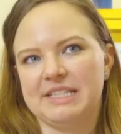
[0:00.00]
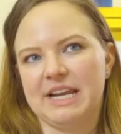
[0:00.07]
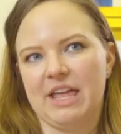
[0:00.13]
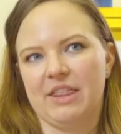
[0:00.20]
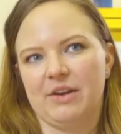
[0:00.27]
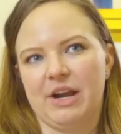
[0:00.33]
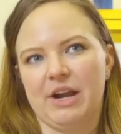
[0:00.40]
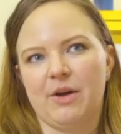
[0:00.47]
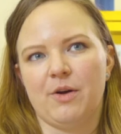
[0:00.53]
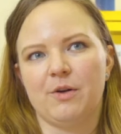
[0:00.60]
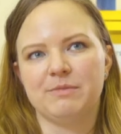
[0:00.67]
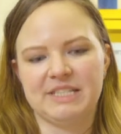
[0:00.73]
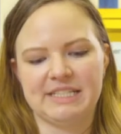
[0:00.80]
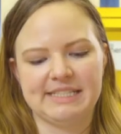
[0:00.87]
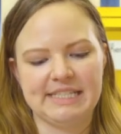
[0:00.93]
together at
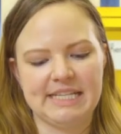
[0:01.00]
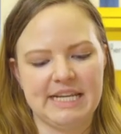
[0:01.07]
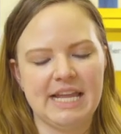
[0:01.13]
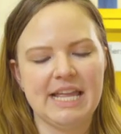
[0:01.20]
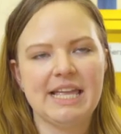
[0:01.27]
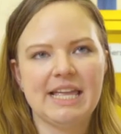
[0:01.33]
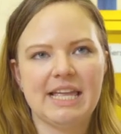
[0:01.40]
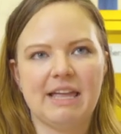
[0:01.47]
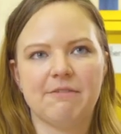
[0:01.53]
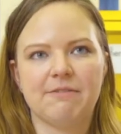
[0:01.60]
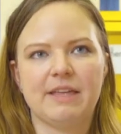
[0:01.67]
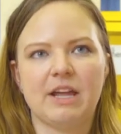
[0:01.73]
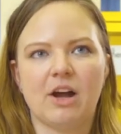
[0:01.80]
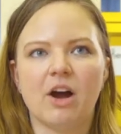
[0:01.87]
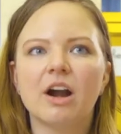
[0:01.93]
home to see if
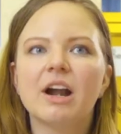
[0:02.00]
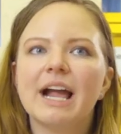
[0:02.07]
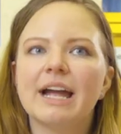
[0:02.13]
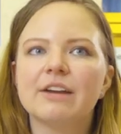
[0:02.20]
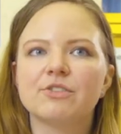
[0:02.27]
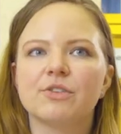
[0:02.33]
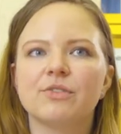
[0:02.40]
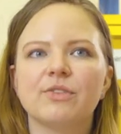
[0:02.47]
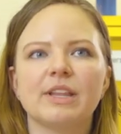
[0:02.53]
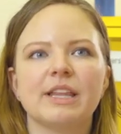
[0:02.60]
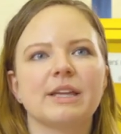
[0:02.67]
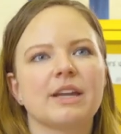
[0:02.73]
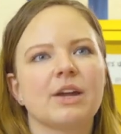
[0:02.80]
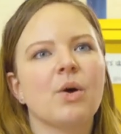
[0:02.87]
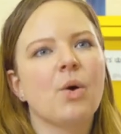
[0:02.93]
they are
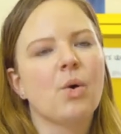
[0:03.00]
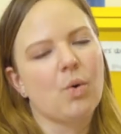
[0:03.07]
hydrophilic